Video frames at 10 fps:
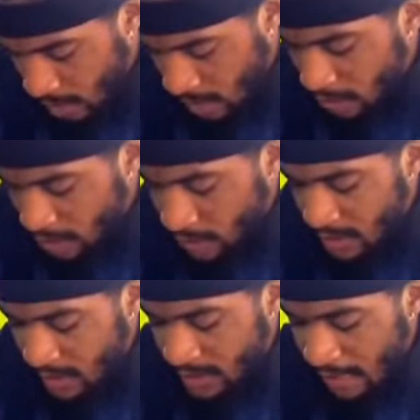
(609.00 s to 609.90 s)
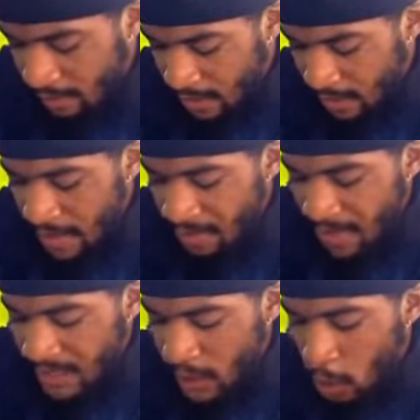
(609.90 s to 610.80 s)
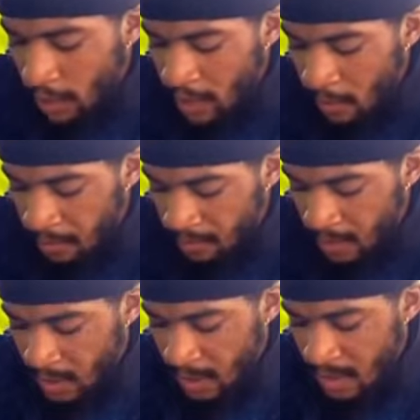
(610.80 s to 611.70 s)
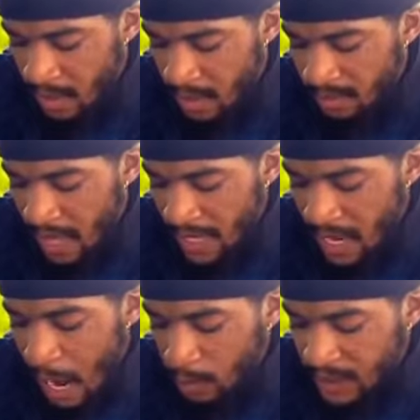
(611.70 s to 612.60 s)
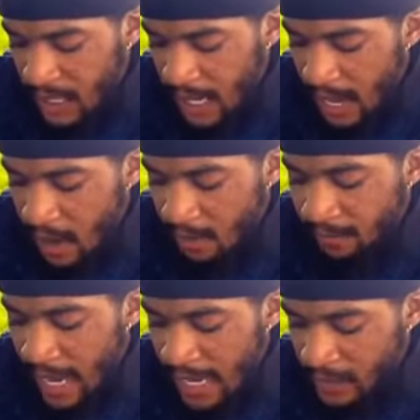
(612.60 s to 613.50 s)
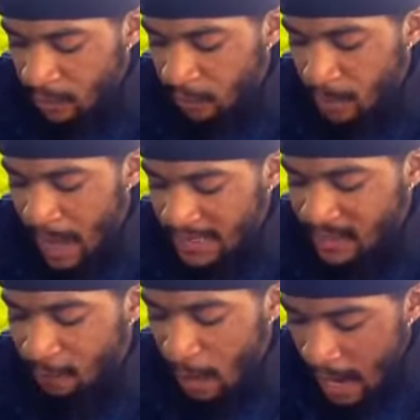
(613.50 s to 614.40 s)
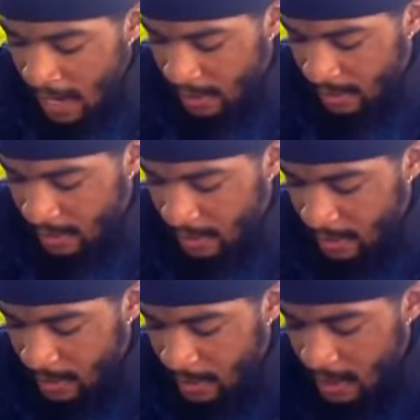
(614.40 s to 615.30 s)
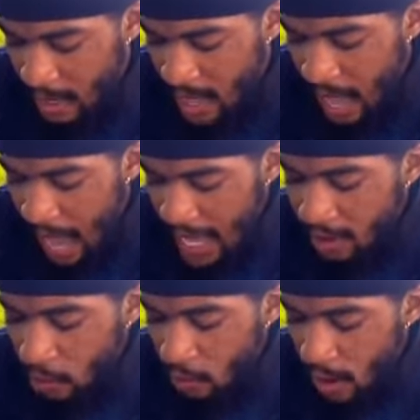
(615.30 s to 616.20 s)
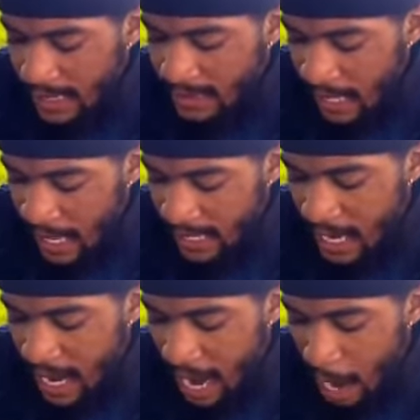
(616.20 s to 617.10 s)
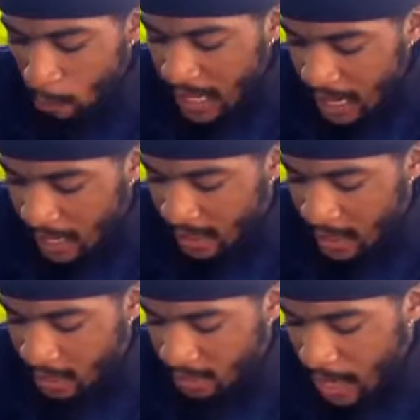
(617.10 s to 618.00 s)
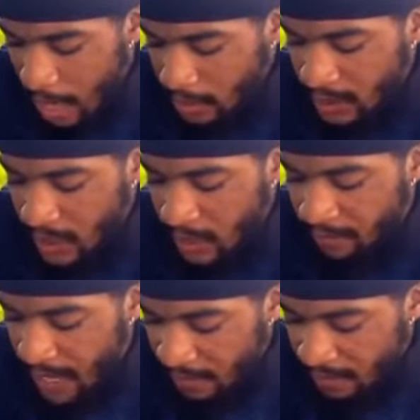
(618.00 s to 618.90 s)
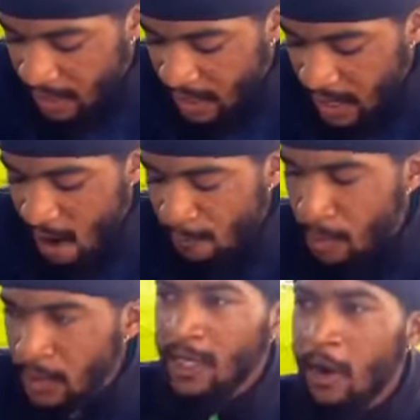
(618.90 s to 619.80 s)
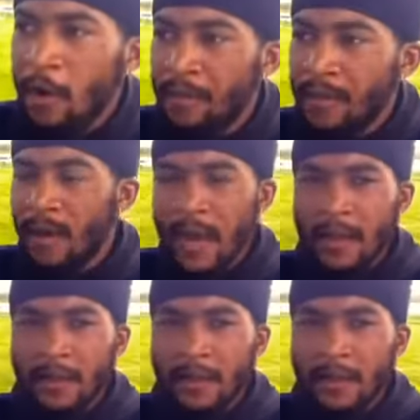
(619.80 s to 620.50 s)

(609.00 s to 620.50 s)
Verse 37, and they told him that Yahawashai of Nazareth passeth by. And he cried, saying, Yahawashai, thou son of David, have mercy on me, right?